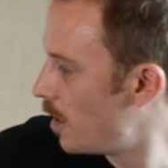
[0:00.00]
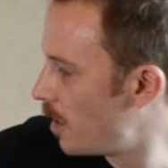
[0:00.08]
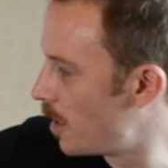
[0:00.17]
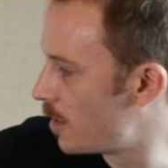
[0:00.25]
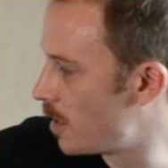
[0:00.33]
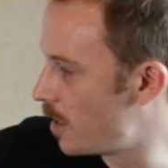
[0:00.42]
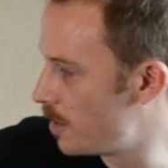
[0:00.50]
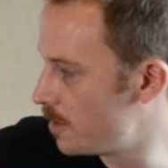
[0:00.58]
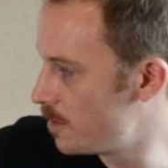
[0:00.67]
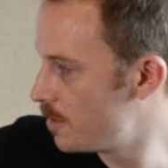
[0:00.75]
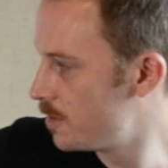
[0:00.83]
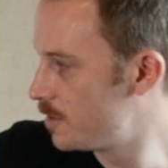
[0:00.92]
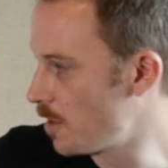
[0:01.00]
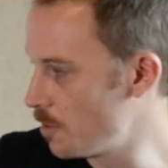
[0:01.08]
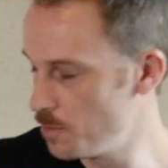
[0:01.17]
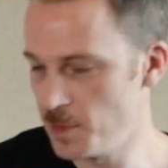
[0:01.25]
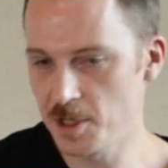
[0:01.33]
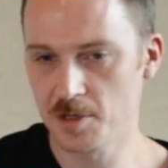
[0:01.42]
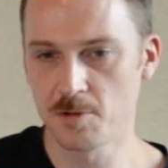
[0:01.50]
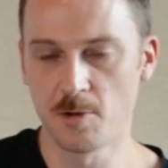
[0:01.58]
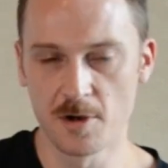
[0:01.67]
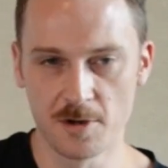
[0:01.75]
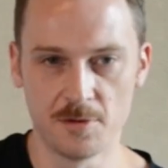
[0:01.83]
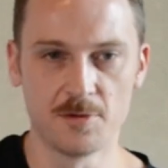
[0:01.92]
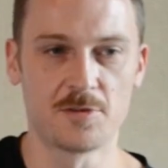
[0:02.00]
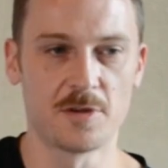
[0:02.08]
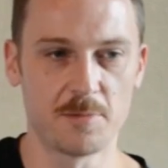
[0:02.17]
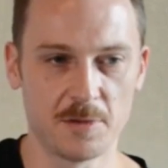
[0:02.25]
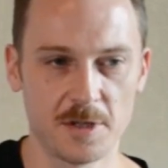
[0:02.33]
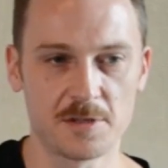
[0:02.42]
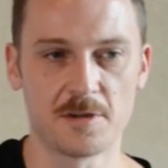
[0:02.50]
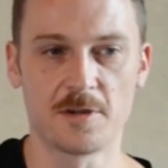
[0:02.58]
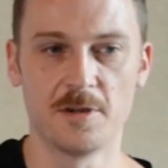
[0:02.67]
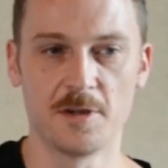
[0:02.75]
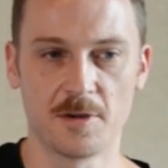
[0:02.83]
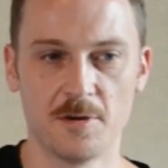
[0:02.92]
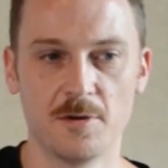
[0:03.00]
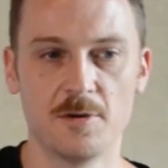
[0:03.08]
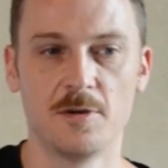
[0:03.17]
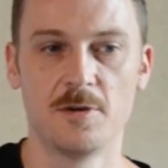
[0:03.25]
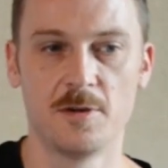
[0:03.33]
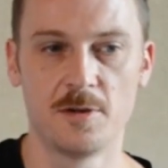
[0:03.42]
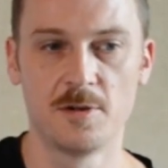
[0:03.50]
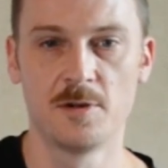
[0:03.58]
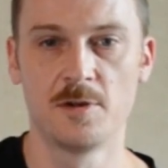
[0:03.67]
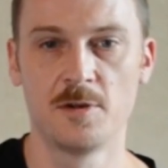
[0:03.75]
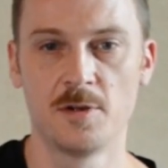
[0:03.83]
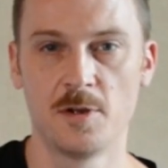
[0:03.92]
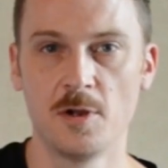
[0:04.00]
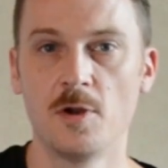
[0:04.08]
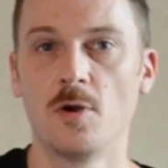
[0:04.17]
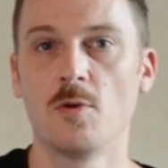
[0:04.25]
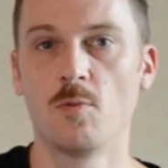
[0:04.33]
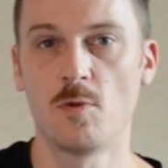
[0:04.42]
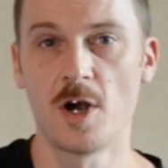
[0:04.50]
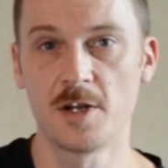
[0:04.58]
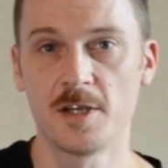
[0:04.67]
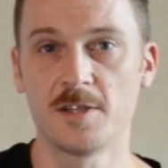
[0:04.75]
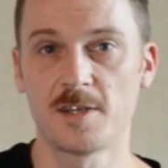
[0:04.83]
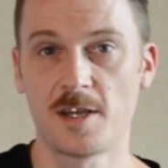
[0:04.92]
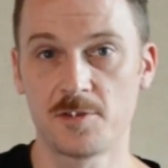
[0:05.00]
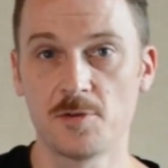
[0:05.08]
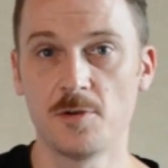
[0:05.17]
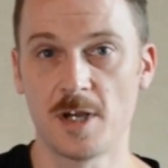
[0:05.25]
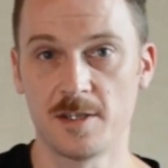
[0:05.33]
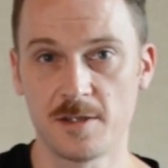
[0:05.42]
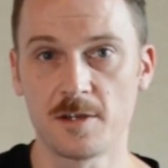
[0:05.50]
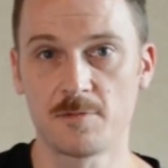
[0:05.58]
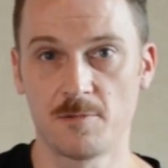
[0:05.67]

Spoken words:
And then downbeat quarter note triplets are going to go one and that two and that